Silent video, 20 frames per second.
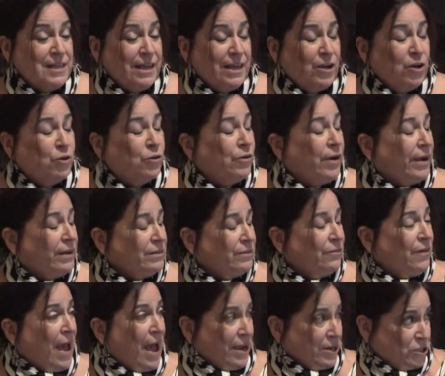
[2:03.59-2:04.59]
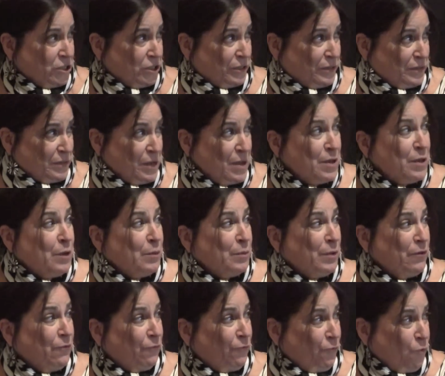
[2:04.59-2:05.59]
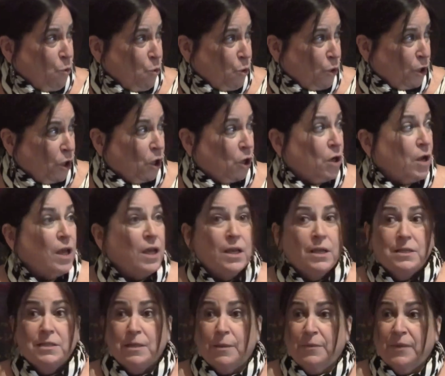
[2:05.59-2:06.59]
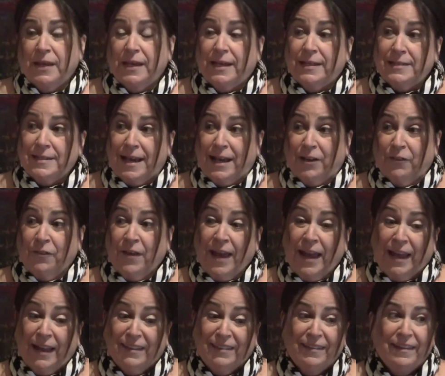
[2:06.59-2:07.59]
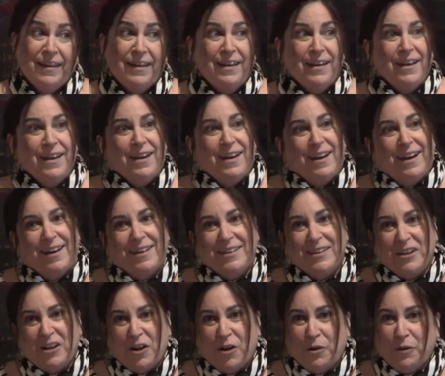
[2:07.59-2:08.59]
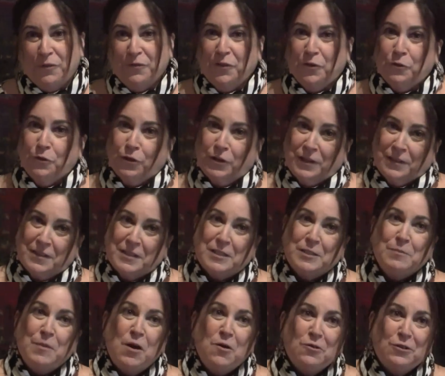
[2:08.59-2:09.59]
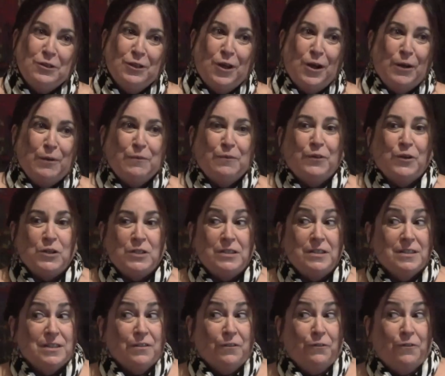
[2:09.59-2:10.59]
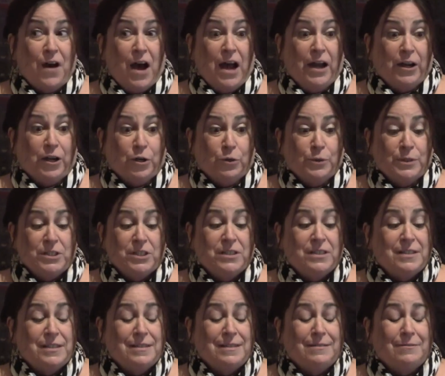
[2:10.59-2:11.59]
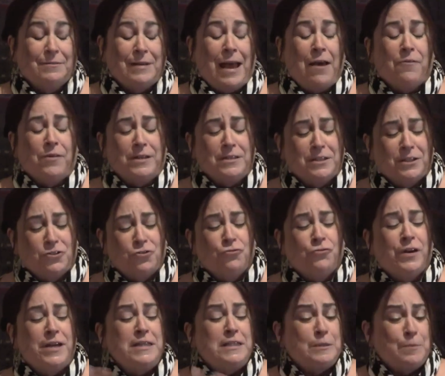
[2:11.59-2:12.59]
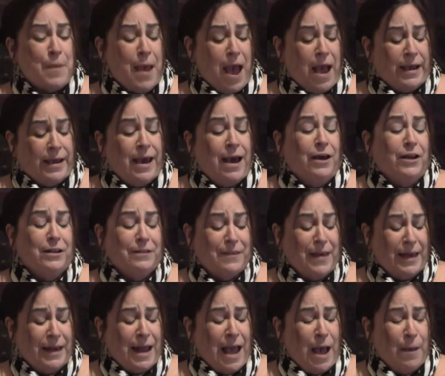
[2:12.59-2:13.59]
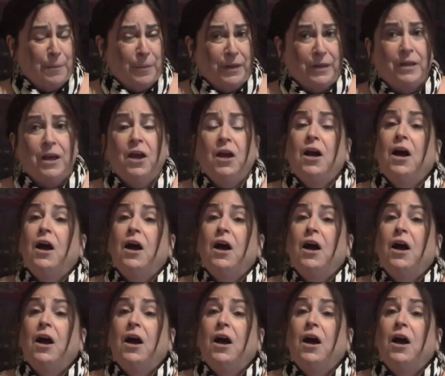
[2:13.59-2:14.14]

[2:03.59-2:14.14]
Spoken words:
take corrective action before something gets out of hand. And if you look at the smoke alarm versus the fire, which is having to trace back, how did that happen?